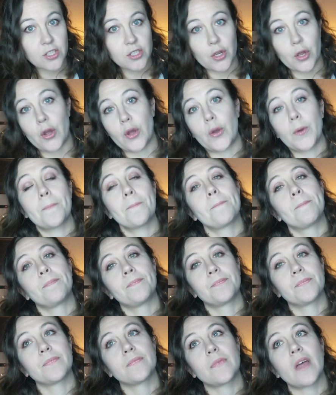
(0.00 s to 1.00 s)
So
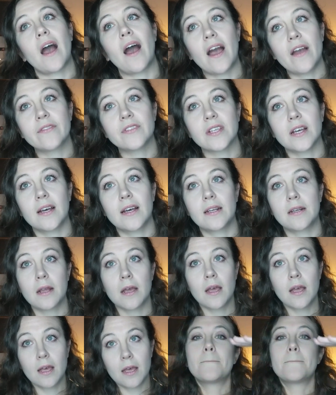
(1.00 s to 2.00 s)
I've done
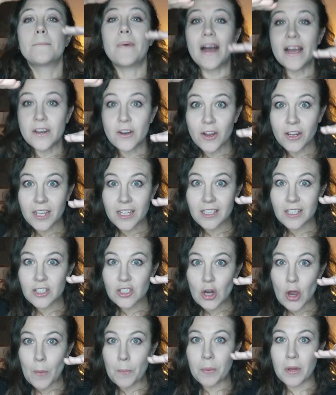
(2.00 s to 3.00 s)
binocular
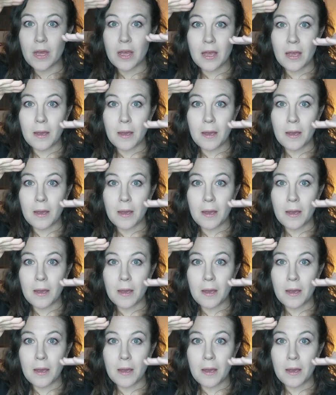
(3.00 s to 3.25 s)
drop,